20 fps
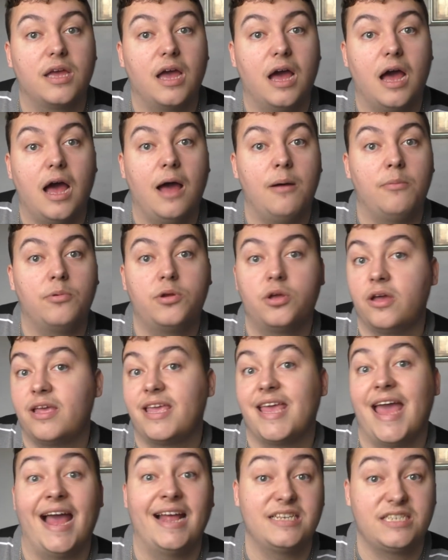um, could
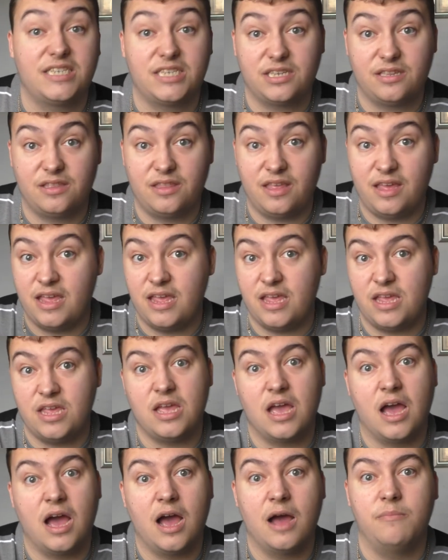get
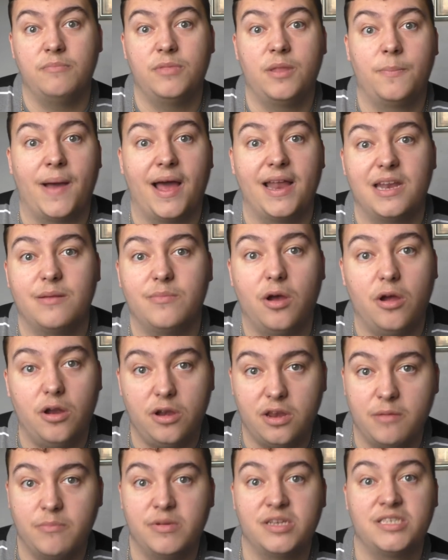the um, the
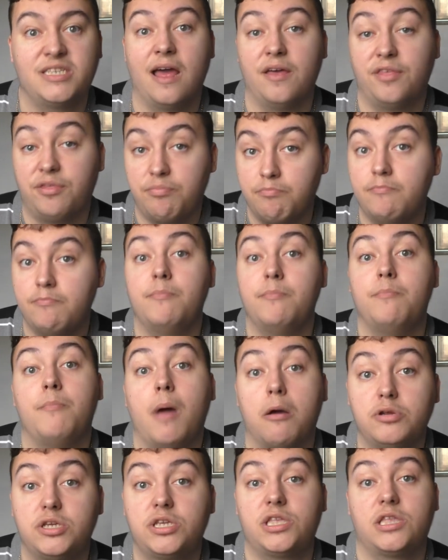Pandemonium as their
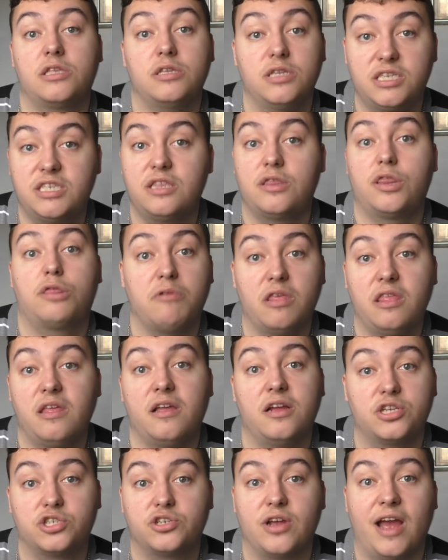most
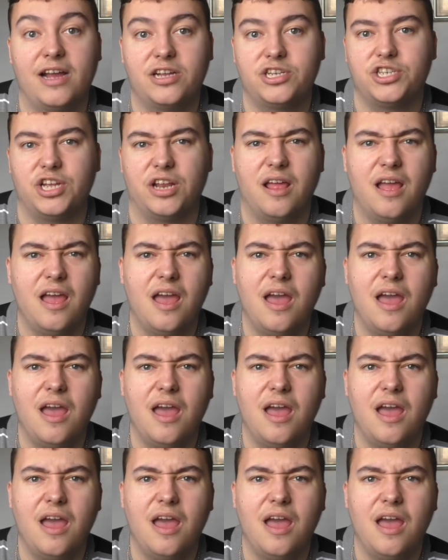thrilling attraction.